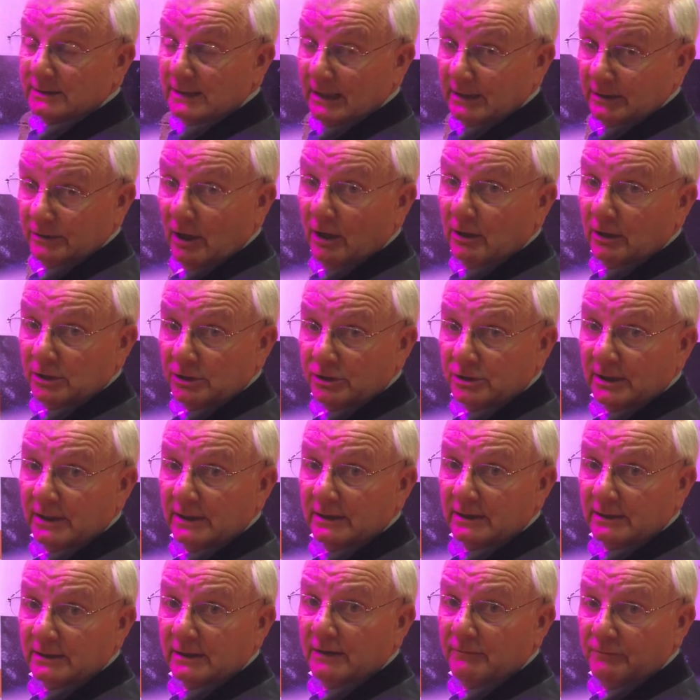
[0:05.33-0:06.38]
technology
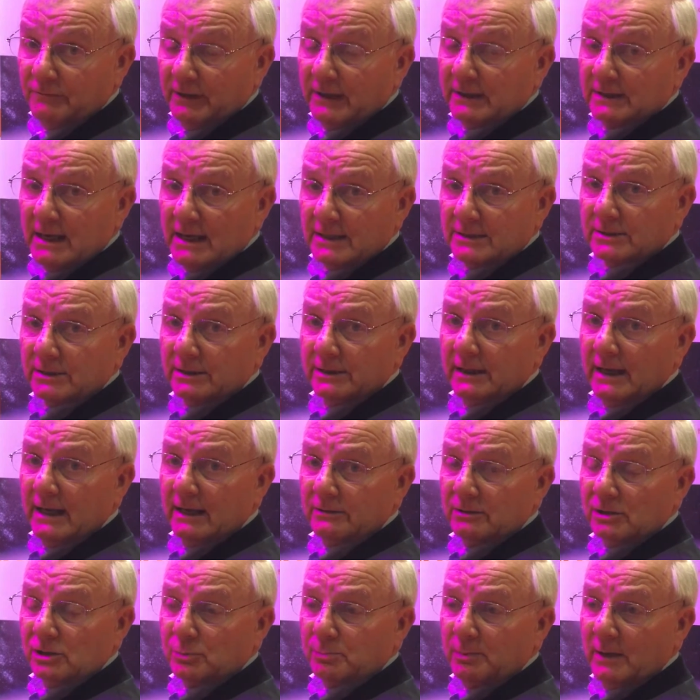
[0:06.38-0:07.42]
that Infi-Tex can now
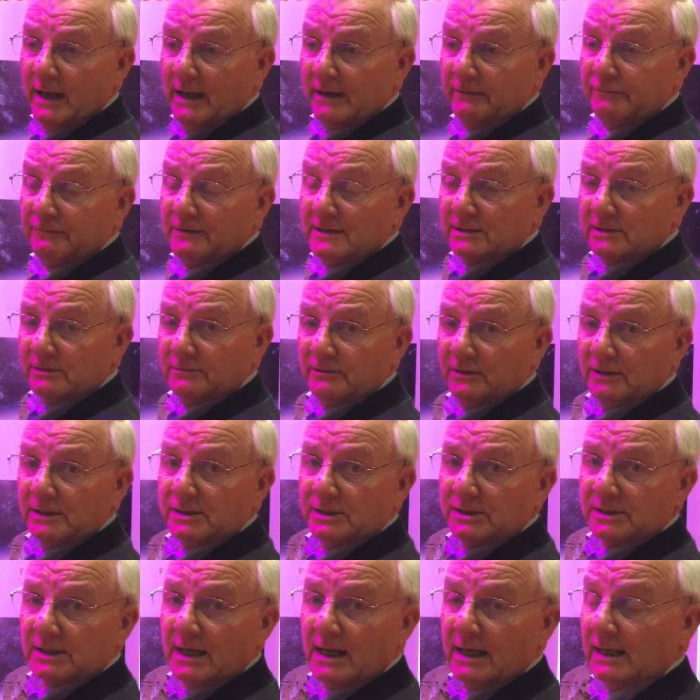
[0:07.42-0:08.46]
display. First of all,
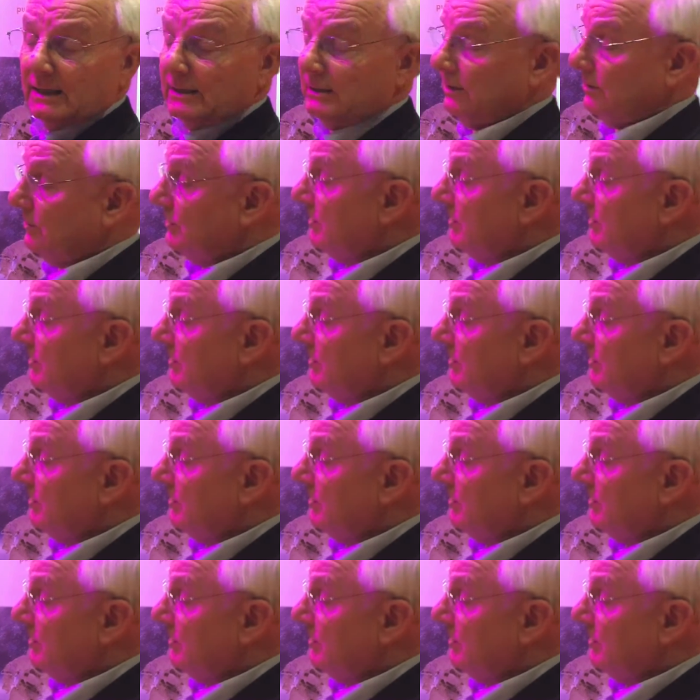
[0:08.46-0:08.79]
inside